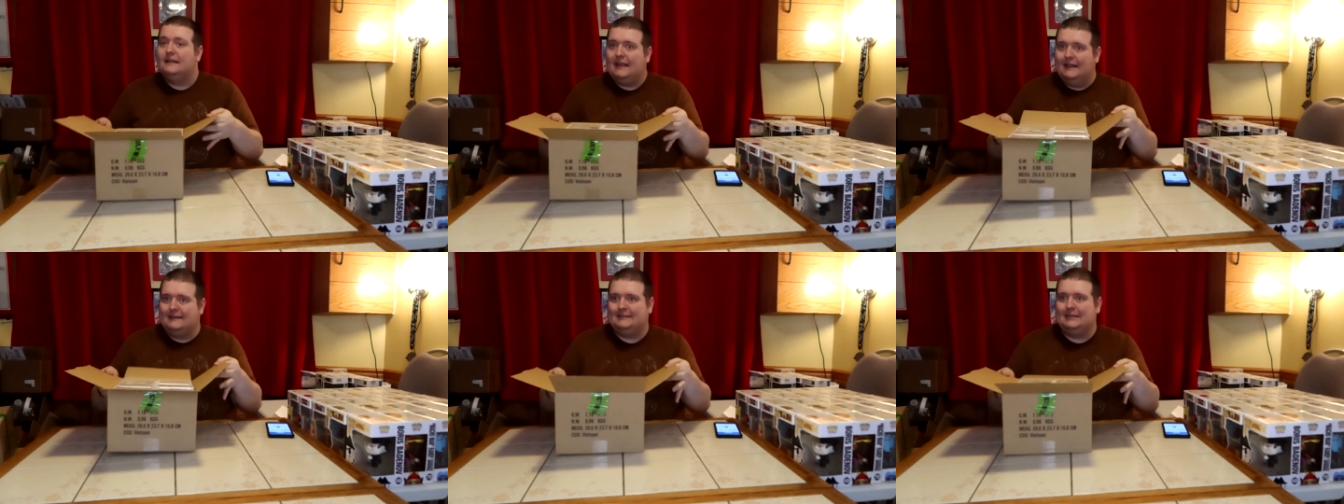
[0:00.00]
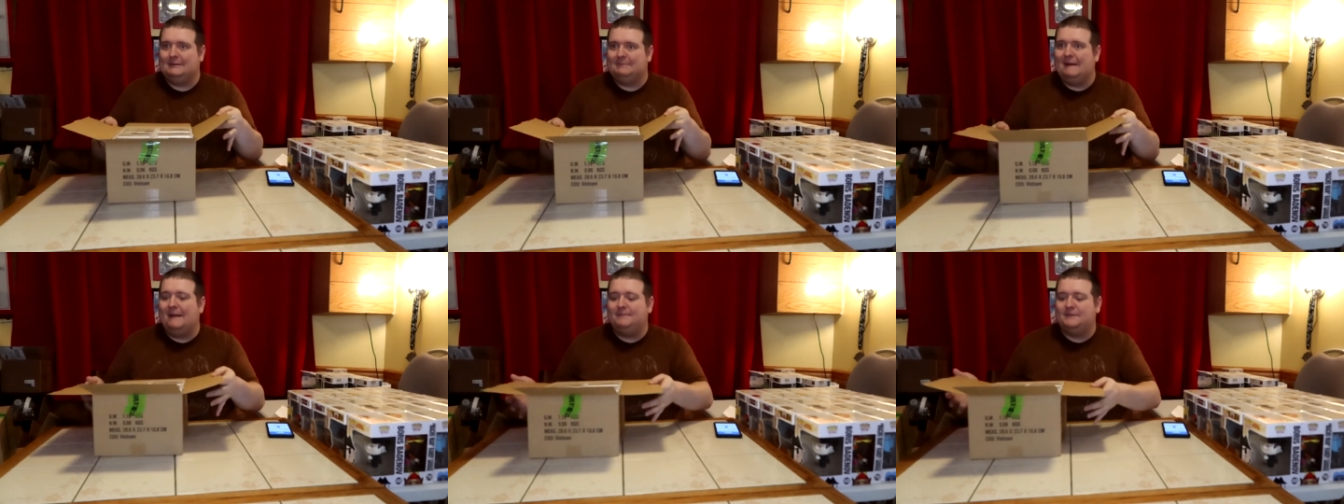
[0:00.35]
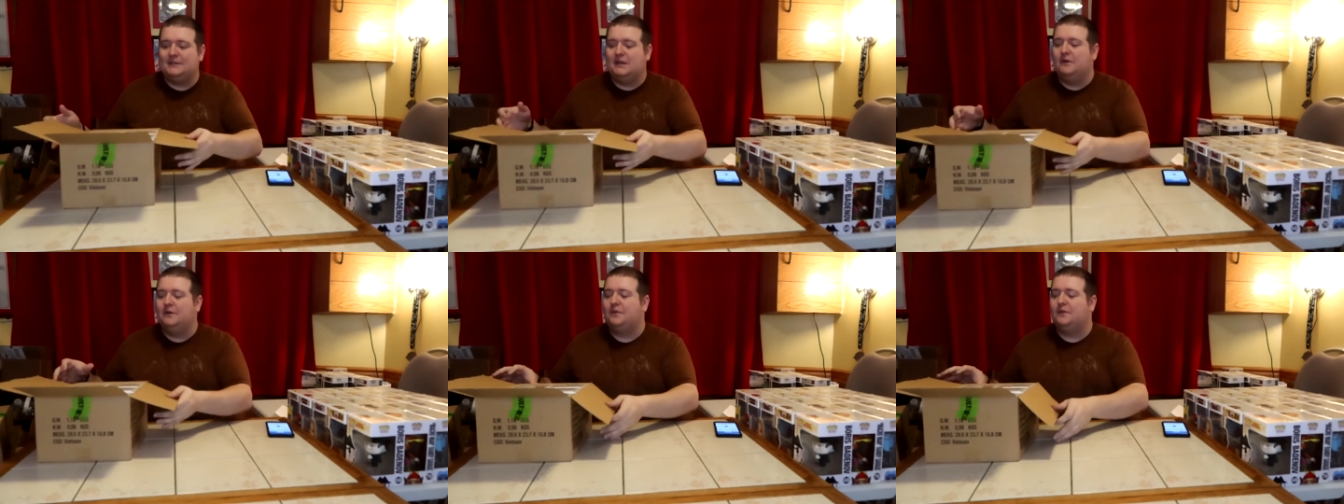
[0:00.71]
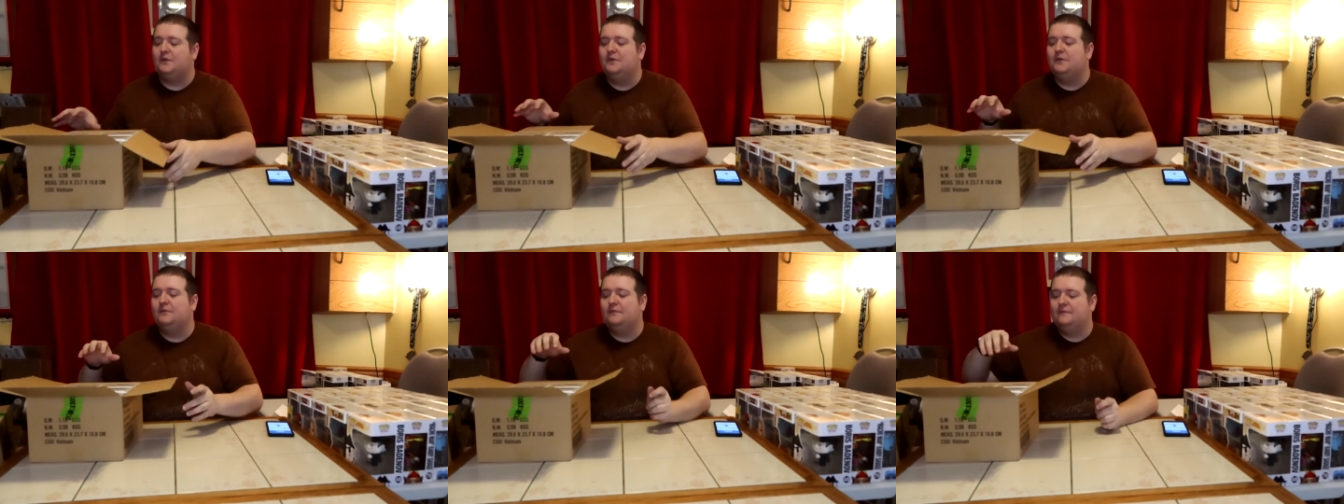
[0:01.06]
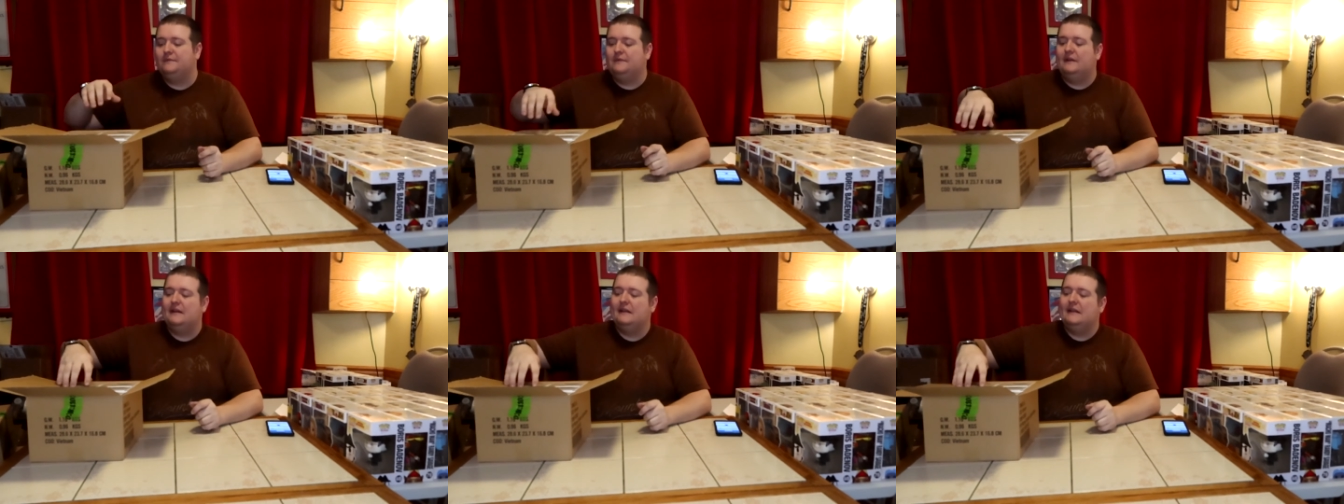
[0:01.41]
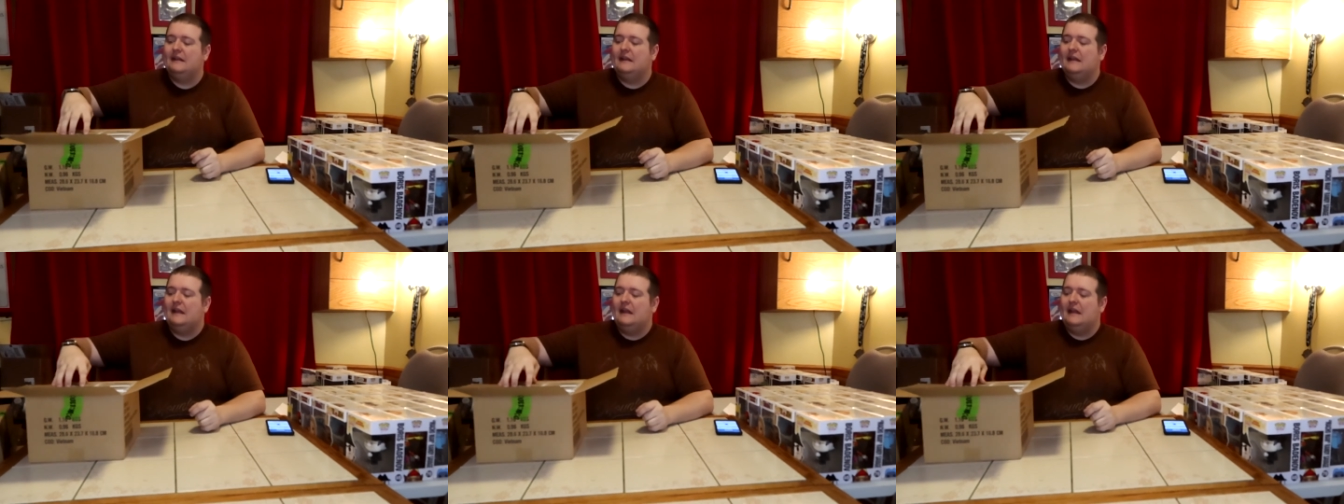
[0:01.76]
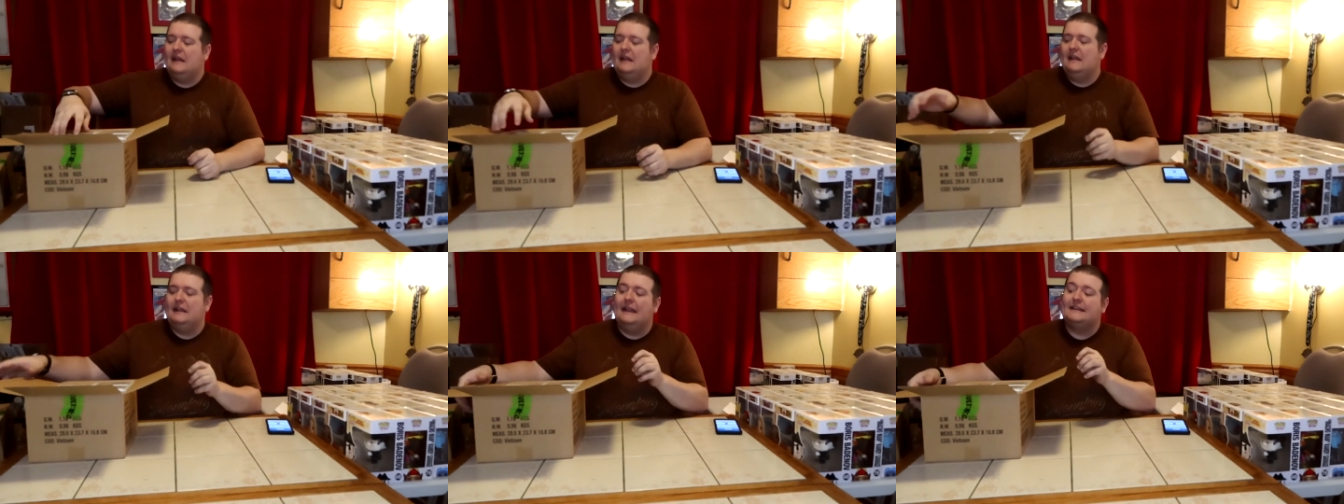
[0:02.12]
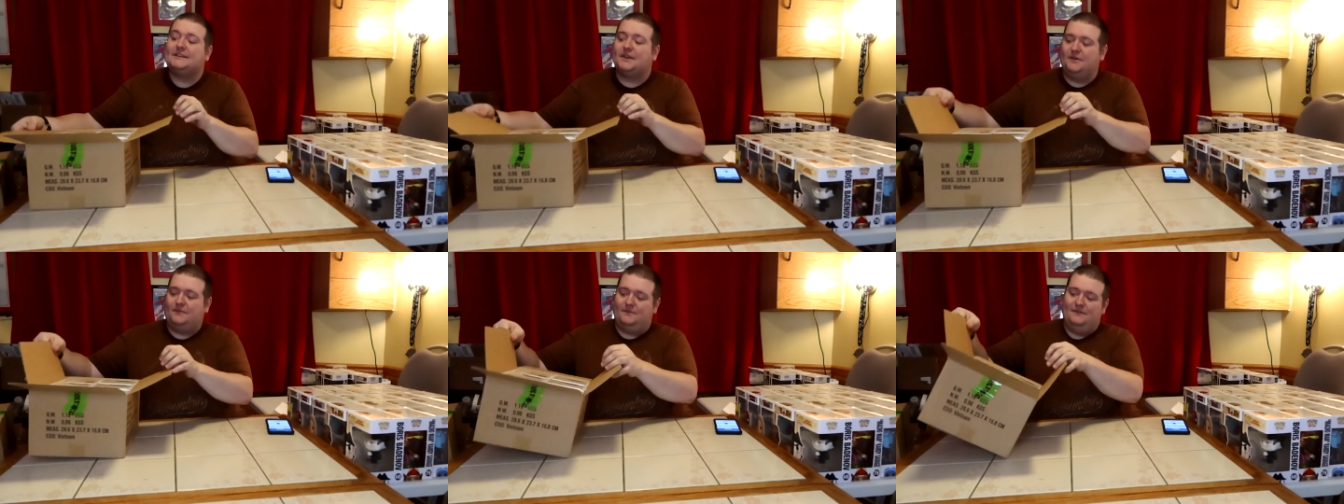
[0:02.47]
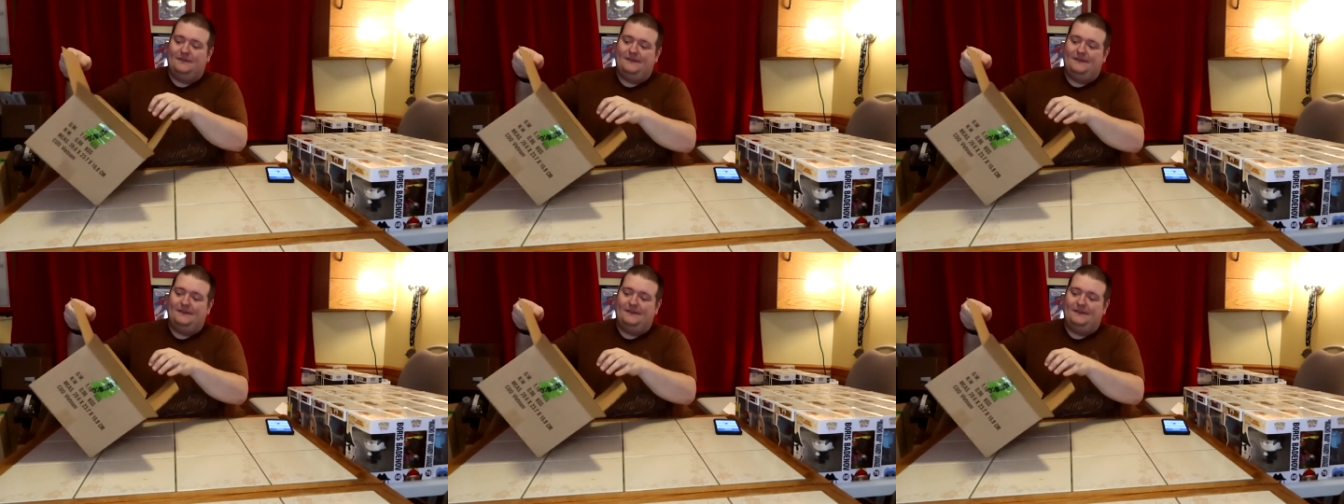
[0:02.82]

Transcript: Got six pops to go through. Let's go.